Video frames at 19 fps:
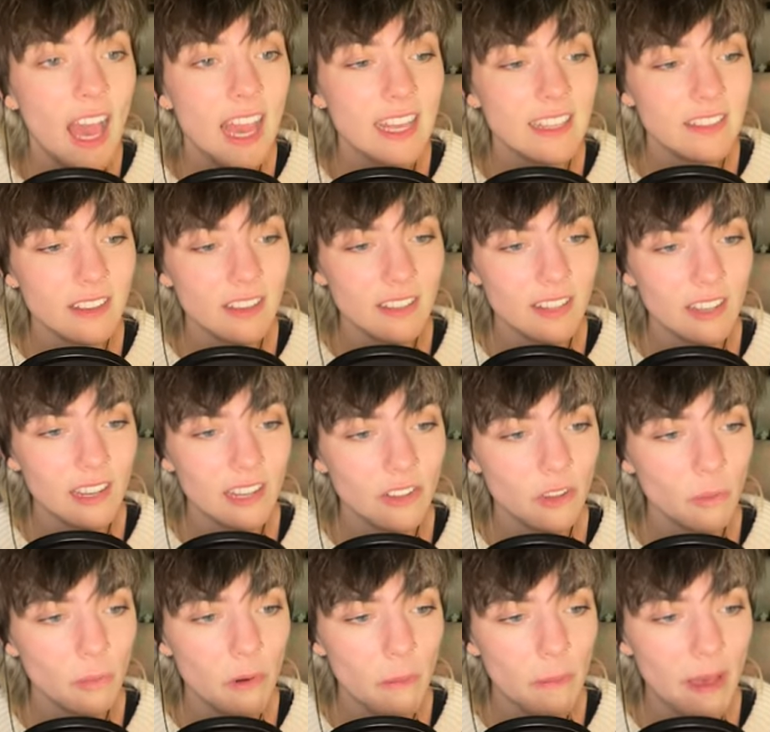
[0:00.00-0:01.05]
it's got a
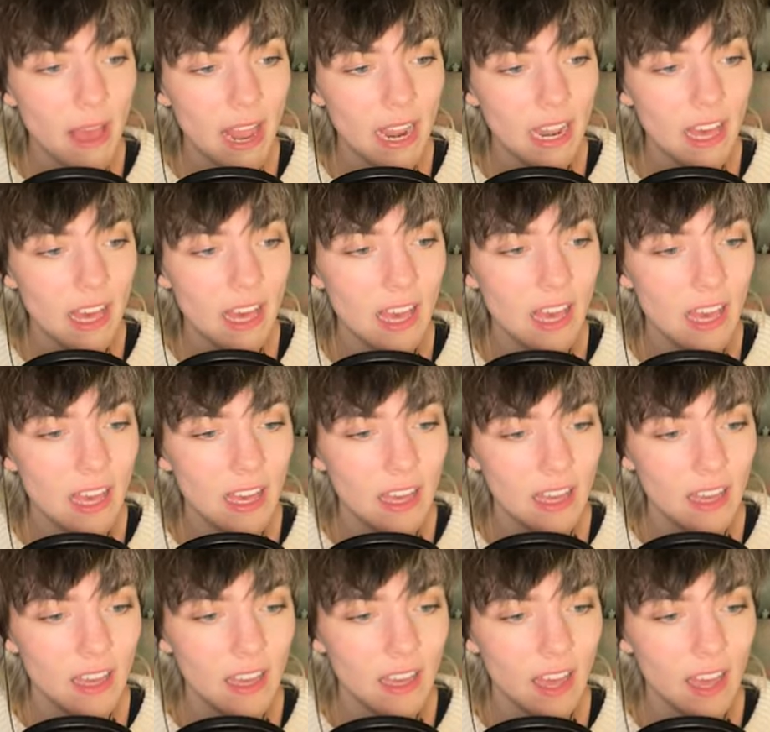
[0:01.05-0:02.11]
little propeller.
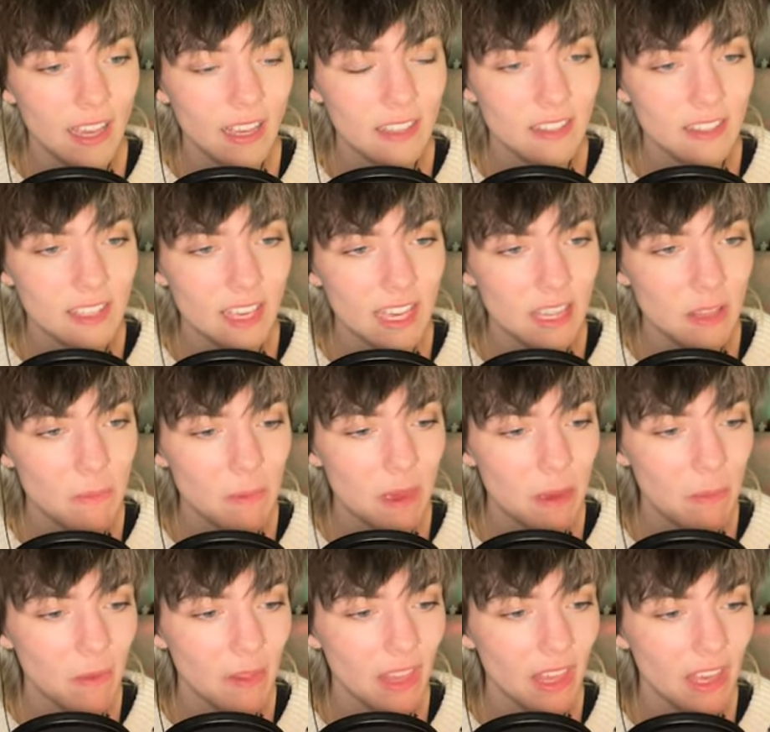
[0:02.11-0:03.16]
I can scare the
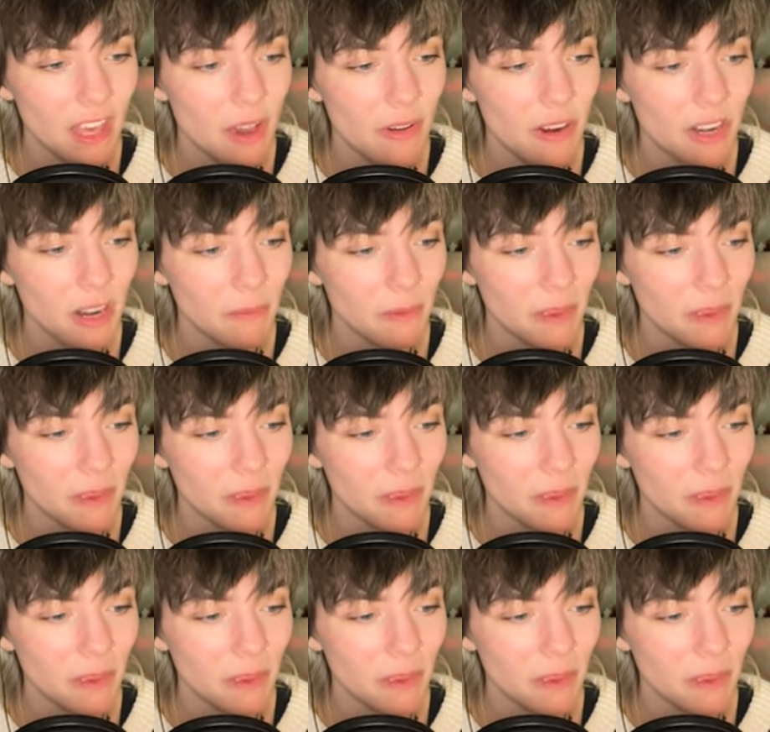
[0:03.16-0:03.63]
people that are going up